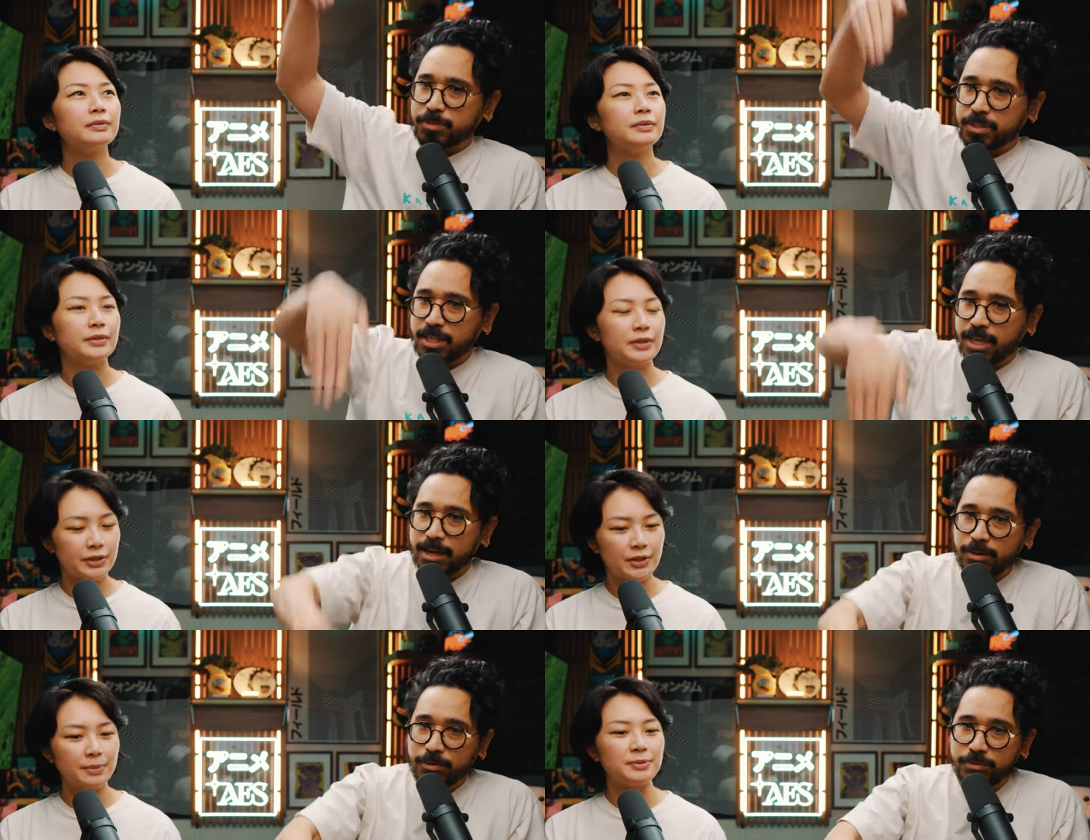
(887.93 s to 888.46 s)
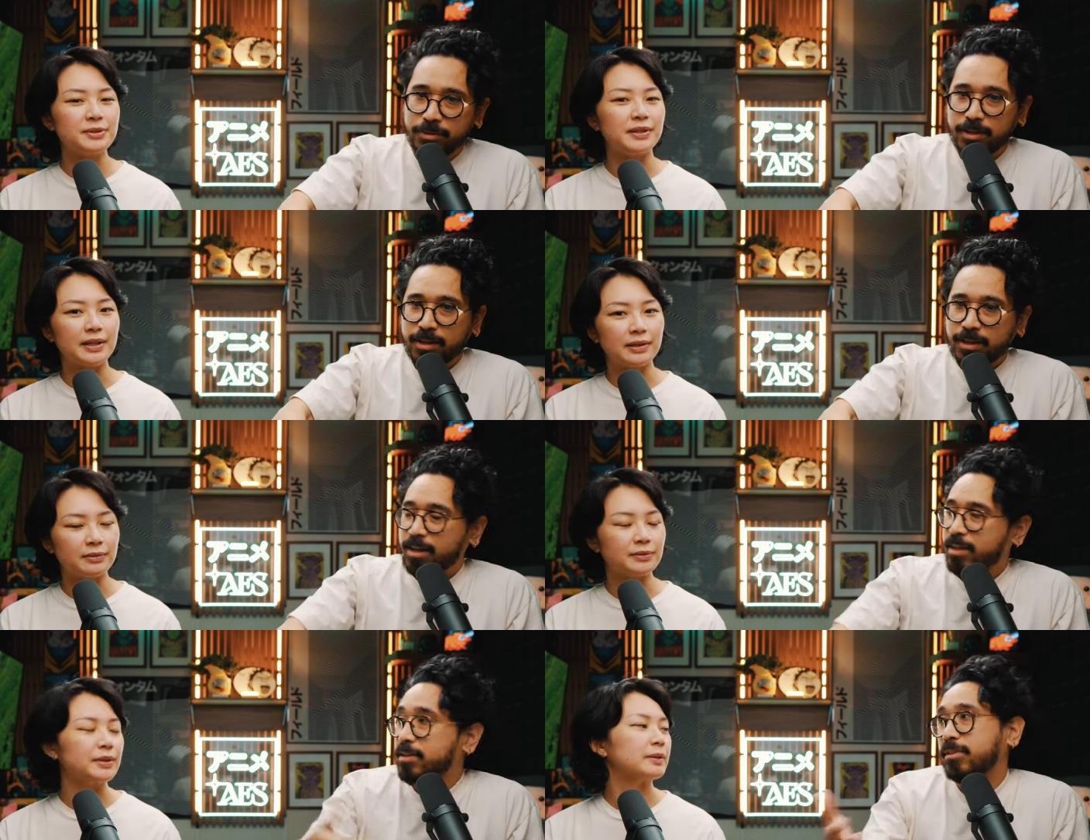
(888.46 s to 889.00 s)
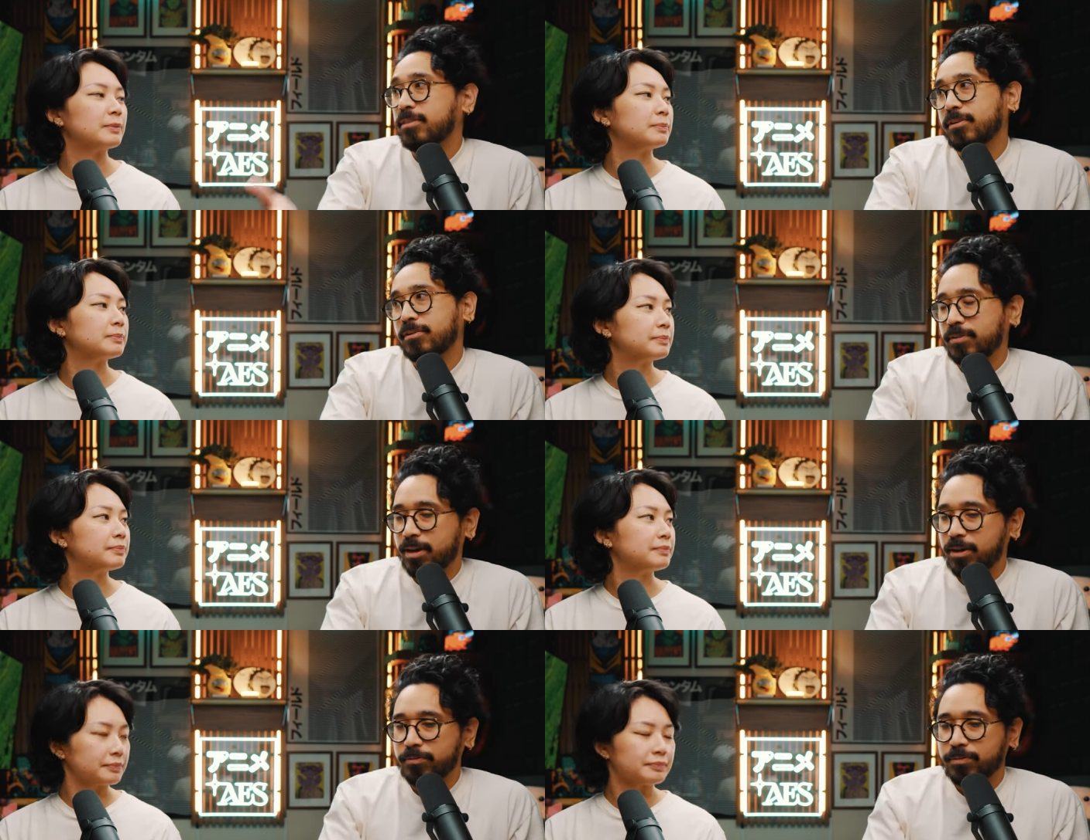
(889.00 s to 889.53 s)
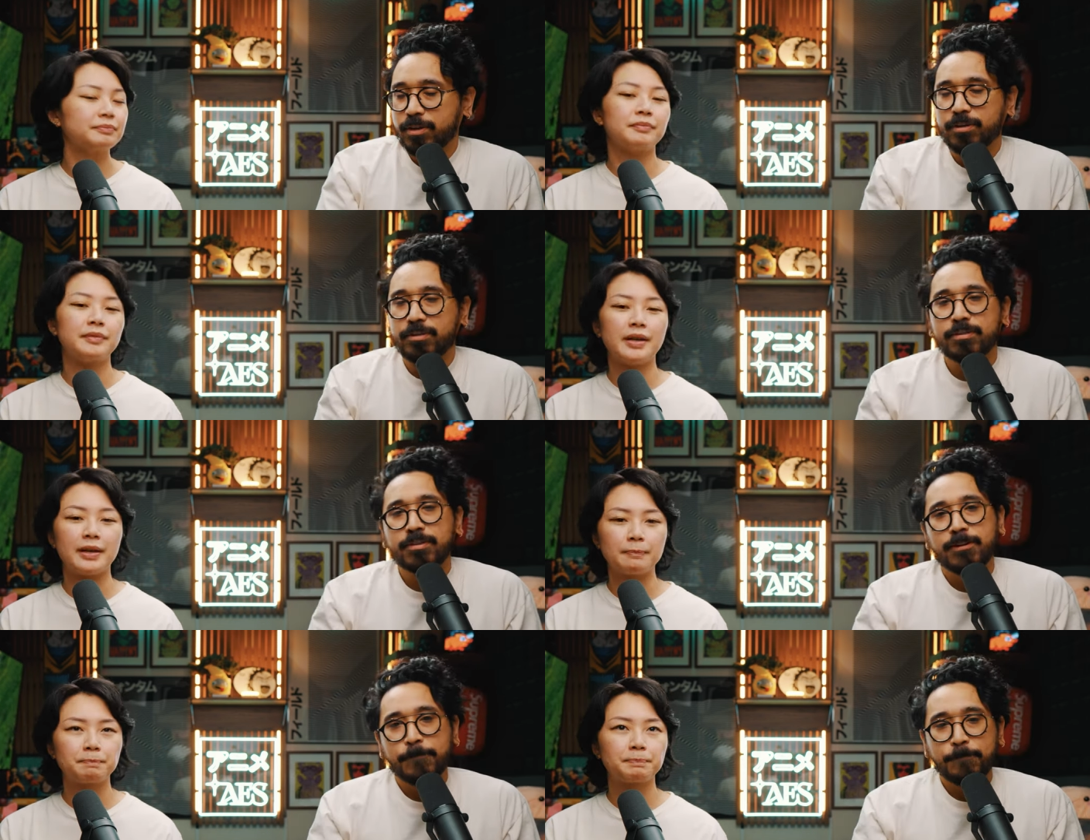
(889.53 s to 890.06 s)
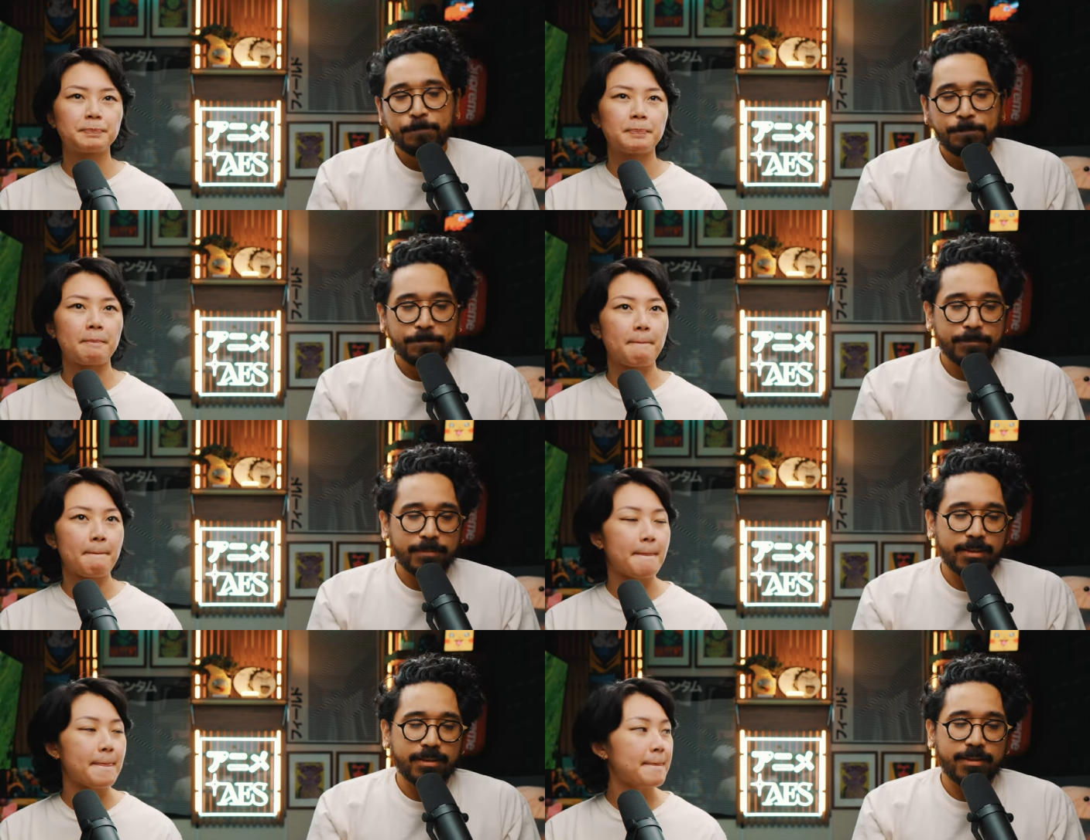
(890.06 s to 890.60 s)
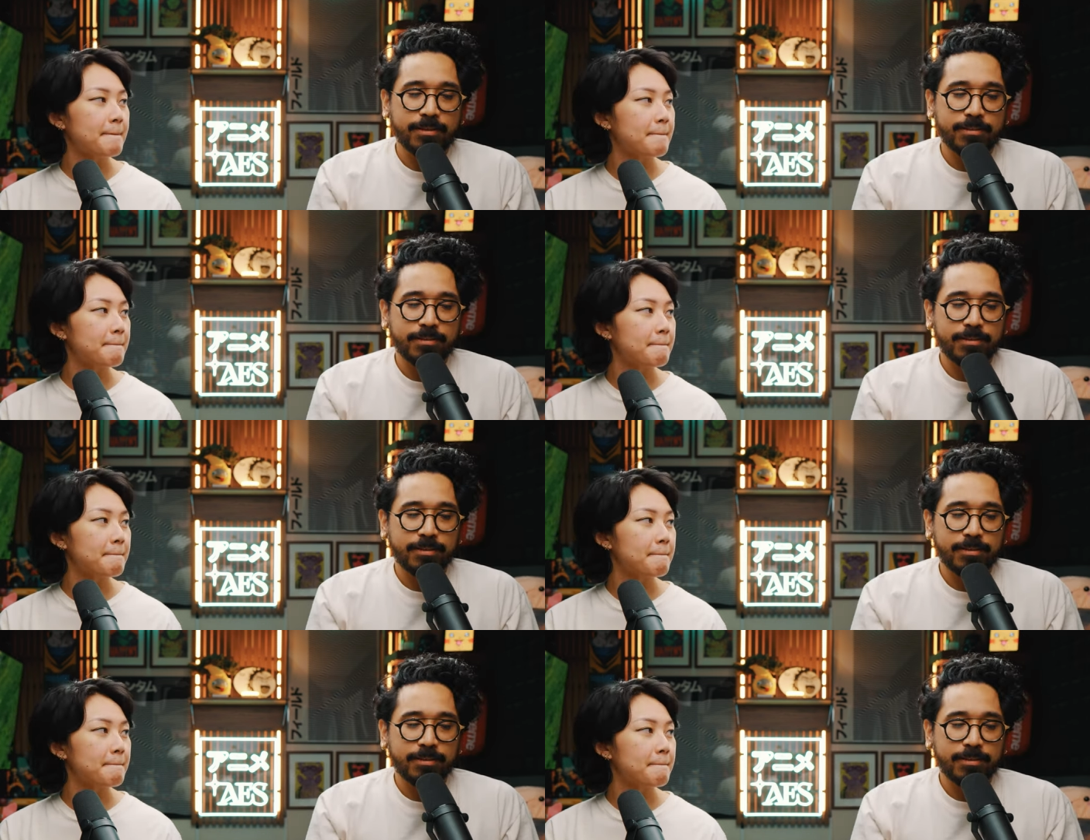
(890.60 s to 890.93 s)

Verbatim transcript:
Speaker 1: down. He jumps down. And yeah. then they're down there. Yeah. And